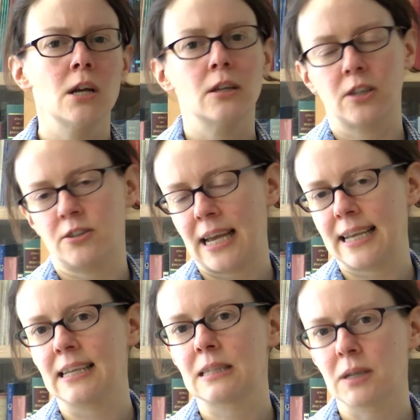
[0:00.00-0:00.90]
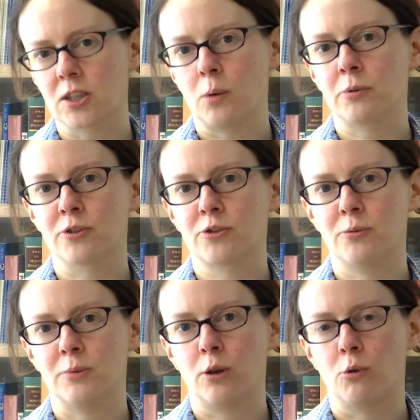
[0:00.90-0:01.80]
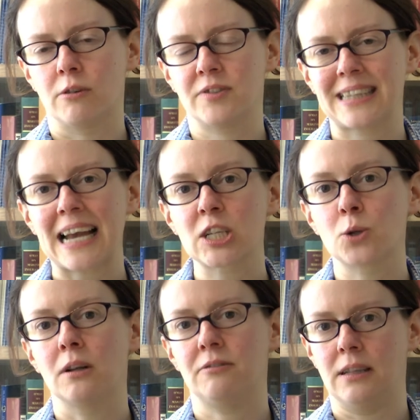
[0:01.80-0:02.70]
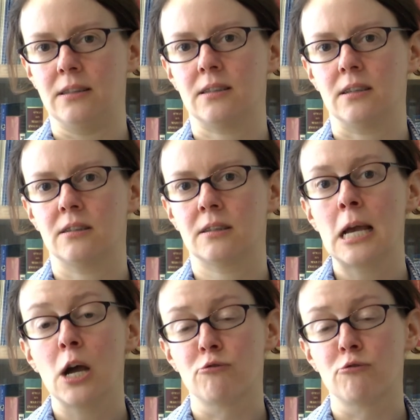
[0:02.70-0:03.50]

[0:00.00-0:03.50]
So, taking some examples from the law of sexual offences,